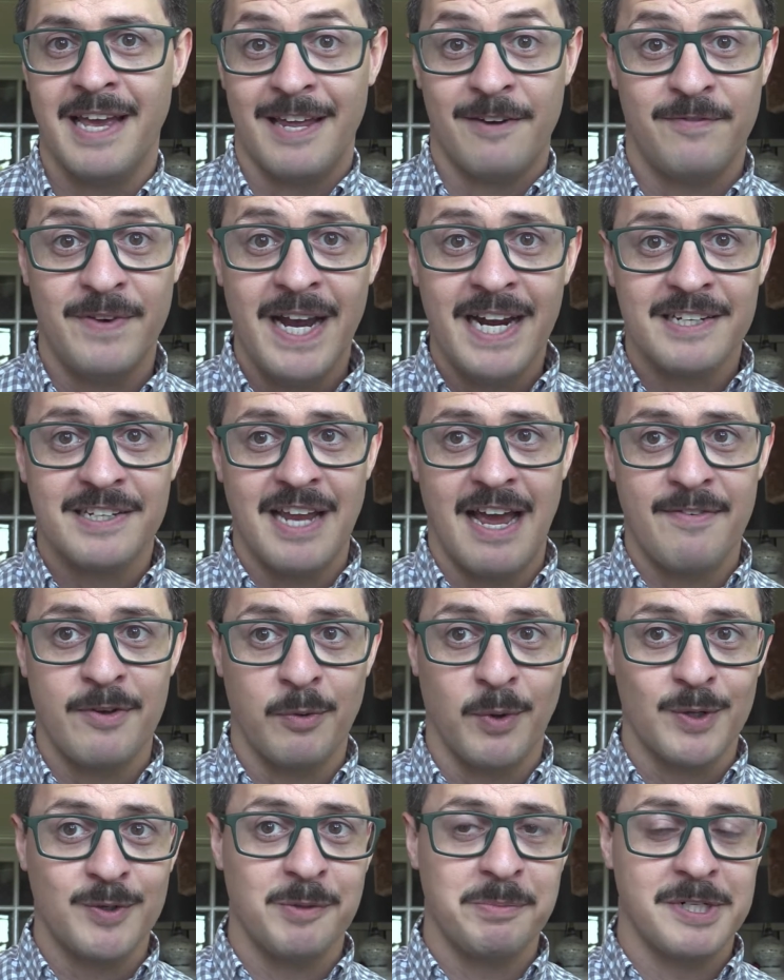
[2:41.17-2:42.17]
In fact,
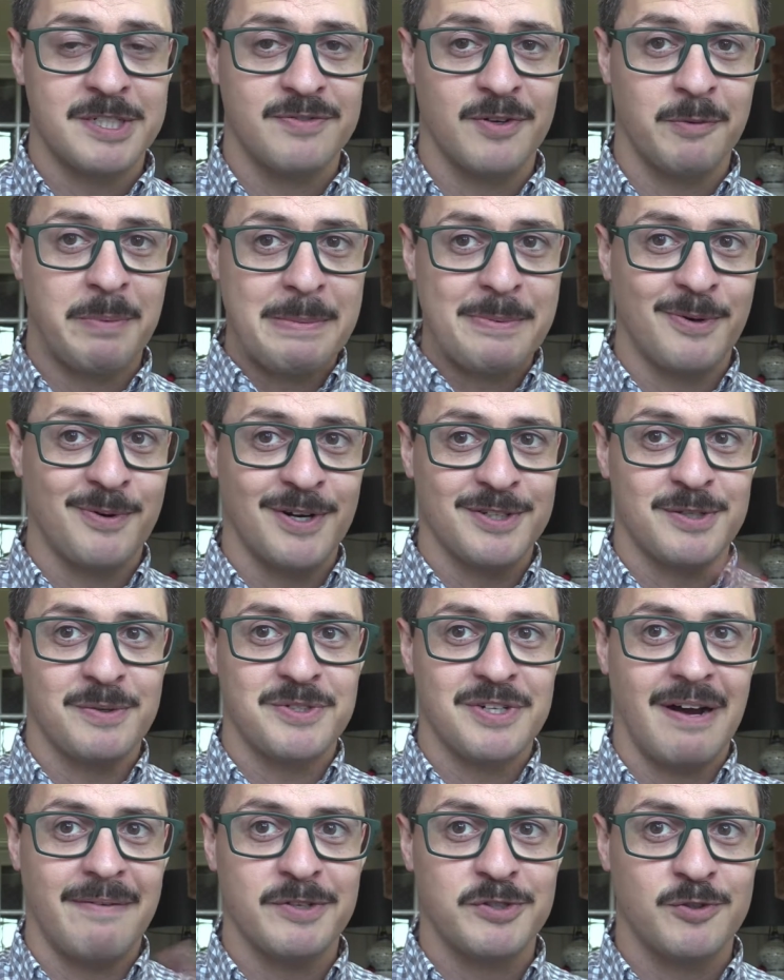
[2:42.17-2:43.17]
having worked with a bunch of other people who are also
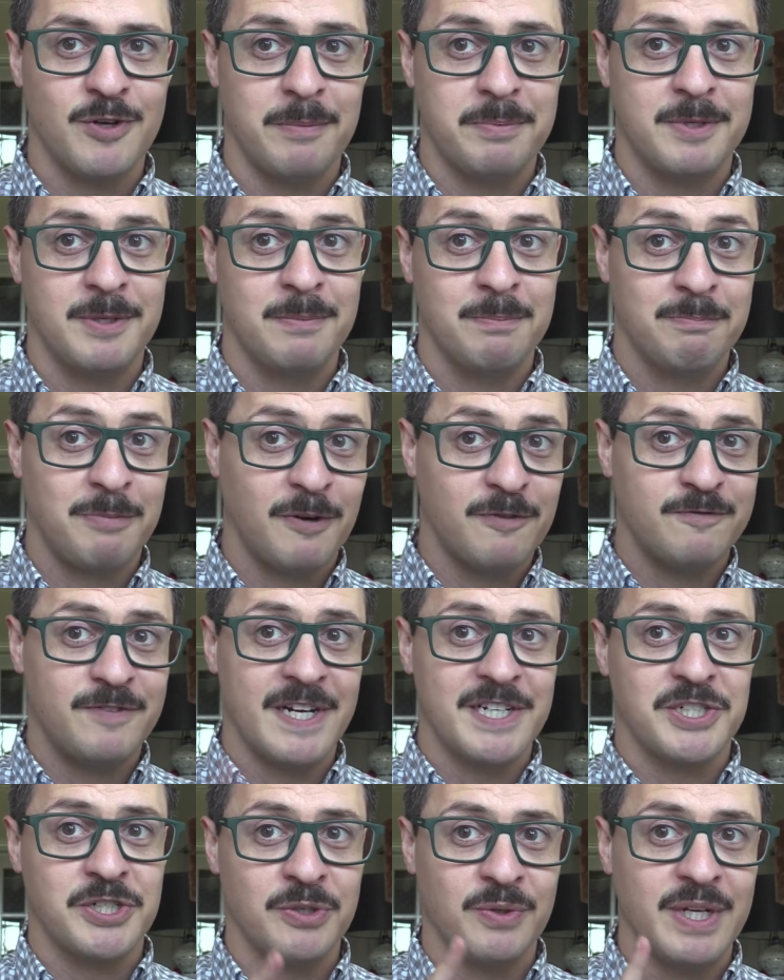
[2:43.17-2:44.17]
JavaScript
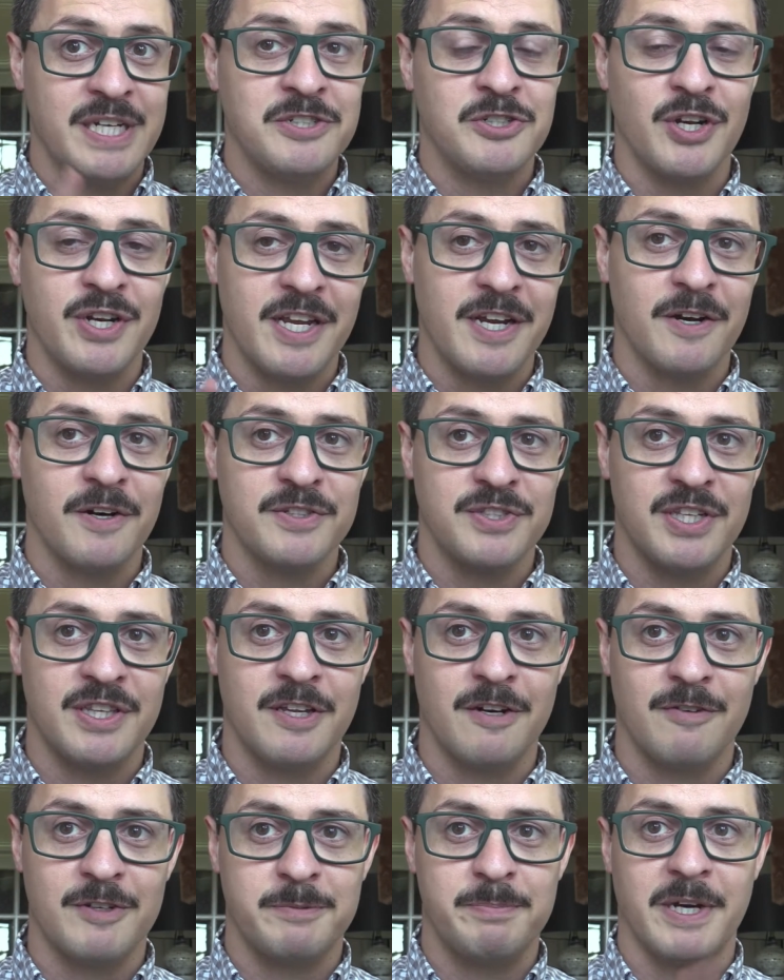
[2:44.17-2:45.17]
professional engineers in
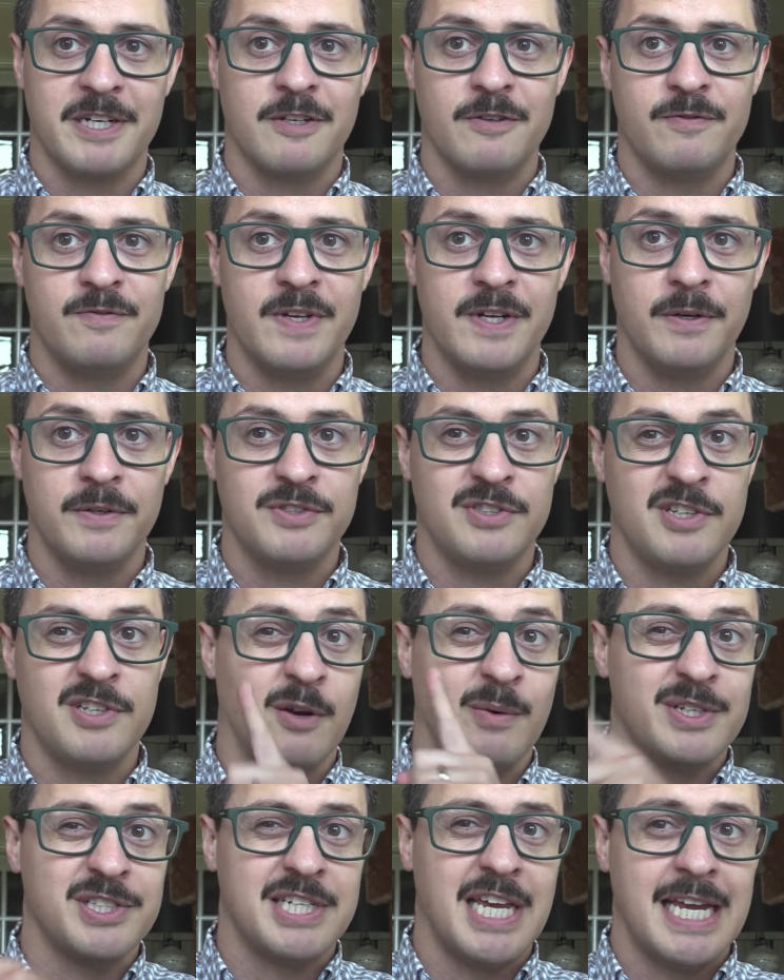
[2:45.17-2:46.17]
their respective fields, not
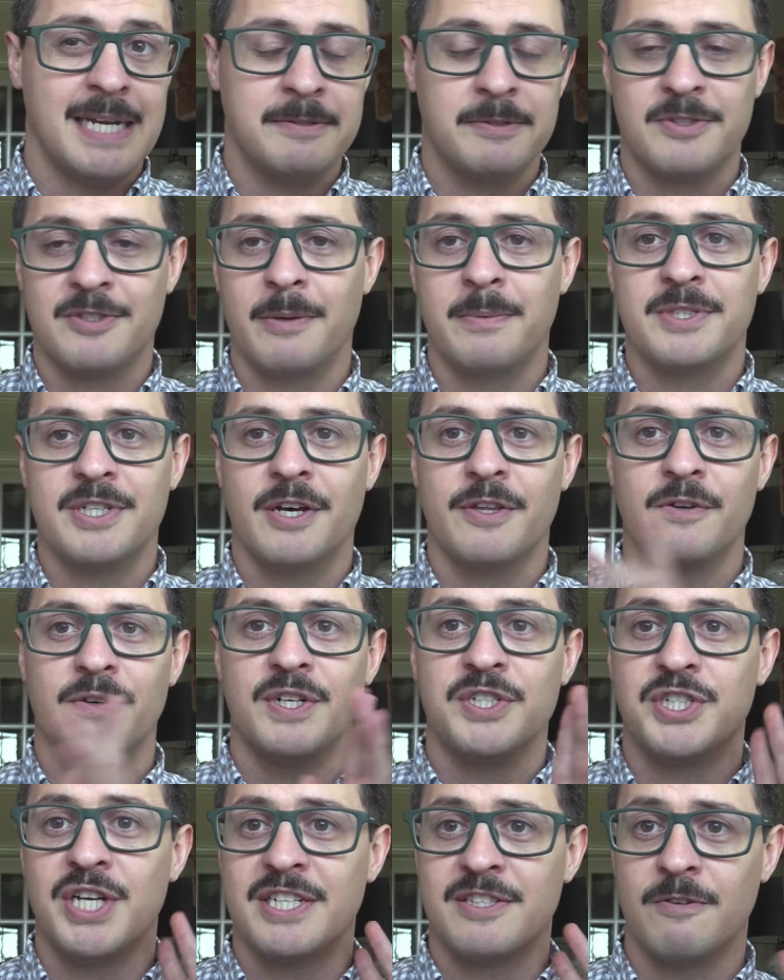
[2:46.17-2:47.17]
always games, some of other
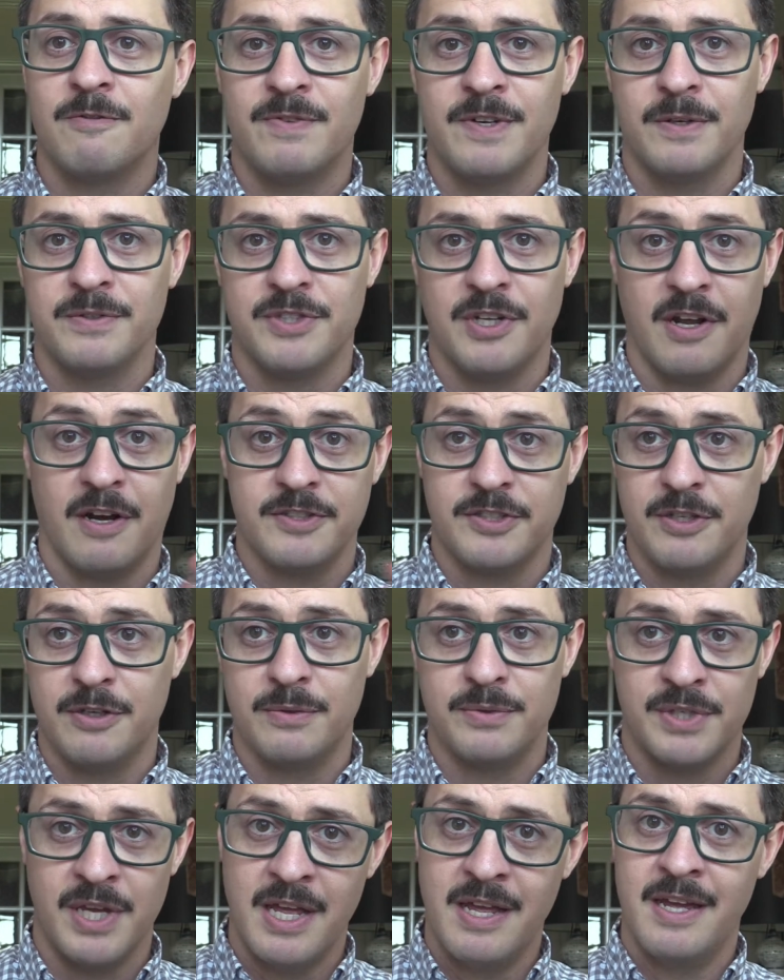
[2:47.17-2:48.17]
adjacent fields that also
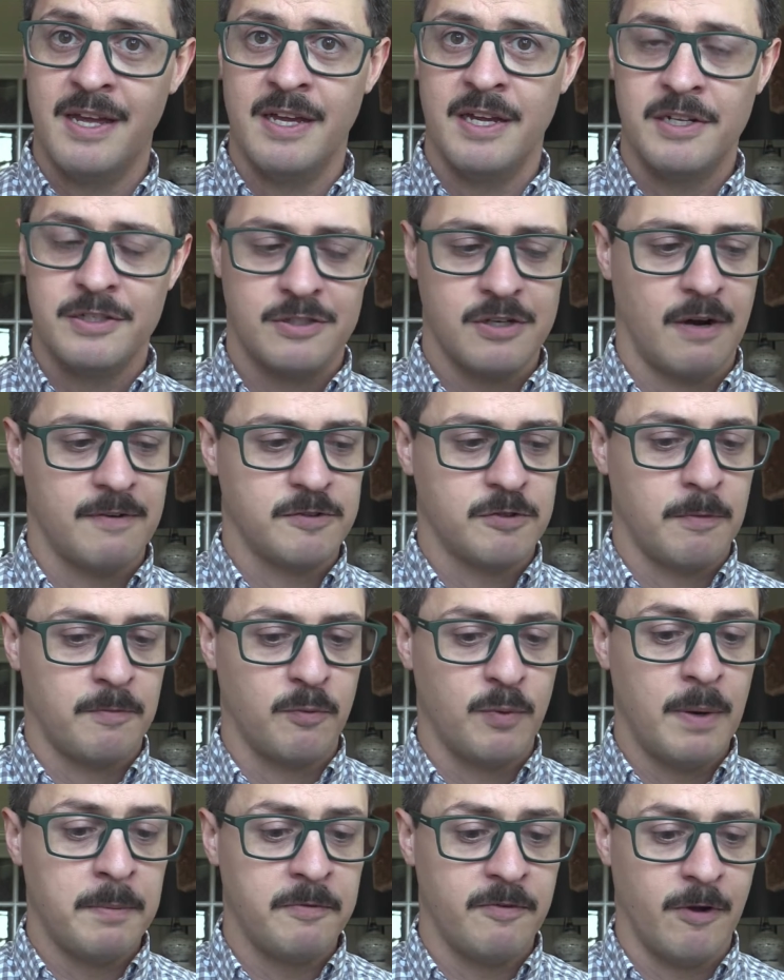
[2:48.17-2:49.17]
use JavaScript
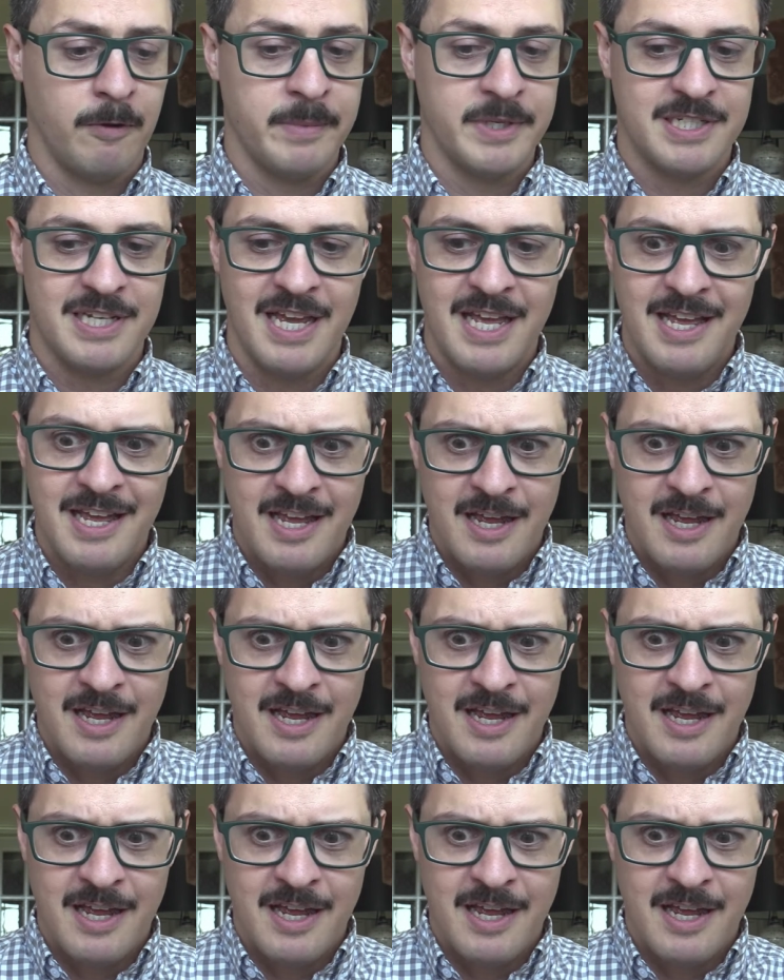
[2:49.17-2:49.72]
for web development,